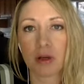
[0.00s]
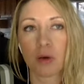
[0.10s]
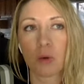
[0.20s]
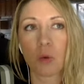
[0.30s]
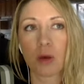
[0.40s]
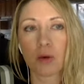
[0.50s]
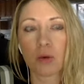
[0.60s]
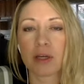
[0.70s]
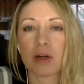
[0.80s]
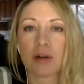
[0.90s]
where
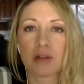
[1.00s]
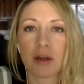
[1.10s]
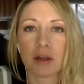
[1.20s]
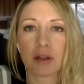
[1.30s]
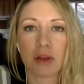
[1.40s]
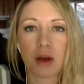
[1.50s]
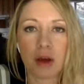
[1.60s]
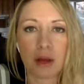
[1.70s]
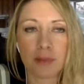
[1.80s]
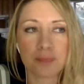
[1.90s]
we got that
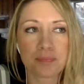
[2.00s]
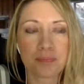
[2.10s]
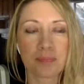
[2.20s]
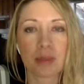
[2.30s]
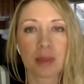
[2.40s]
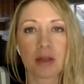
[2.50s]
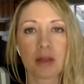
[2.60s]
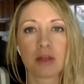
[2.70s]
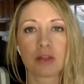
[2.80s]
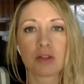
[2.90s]
thought
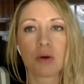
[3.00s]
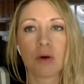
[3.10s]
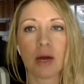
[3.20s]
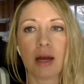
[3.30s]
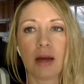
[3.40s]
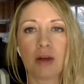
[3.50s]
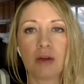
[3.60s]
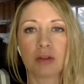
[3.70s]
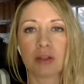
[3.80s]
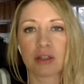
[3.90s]
so,
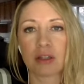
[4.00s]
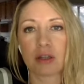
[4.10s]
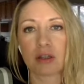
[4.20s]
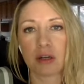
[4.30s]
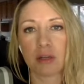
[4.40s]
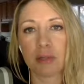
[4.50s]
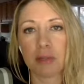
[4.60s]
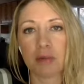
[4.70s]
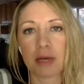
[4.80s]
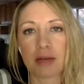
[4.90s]
how a lot of
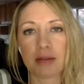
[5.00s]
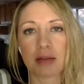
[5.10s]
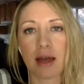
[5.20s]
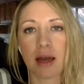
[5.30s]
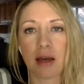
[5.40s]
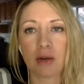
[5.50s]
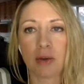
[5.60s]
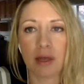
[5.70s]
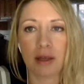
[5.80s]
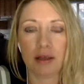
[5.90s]
people ask, how do
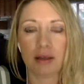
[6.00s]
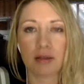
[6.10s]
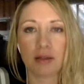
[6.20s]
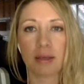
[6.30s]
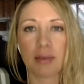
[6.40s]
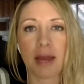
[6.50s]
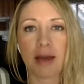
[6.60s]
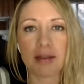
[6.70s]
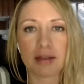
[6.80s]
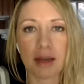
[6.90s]
I get
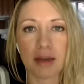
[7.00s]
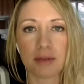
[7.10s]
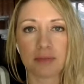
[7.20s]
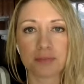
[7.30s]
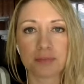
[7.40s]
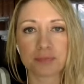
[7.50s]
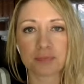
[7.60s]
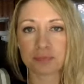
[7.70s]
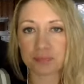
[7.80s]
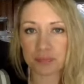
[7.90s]
past that?
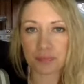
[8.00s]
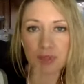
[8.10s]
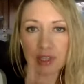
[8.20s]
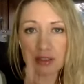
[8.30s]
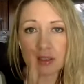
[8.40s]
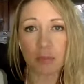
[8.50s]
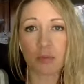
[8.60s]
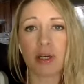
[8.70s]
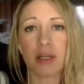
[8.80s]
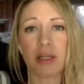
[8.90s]
Step
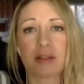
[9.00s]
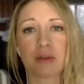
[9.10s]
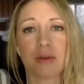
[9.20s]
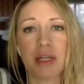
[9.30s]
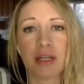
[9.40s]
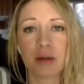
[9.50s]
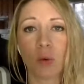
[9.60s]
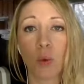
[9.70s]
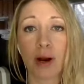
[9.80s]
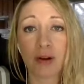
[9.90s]
one is creating
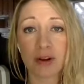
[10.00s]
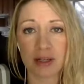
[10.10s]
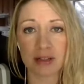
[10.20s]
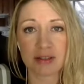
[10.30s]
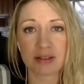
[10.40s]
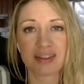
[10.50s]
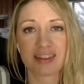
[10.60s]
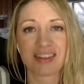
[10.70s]
awareness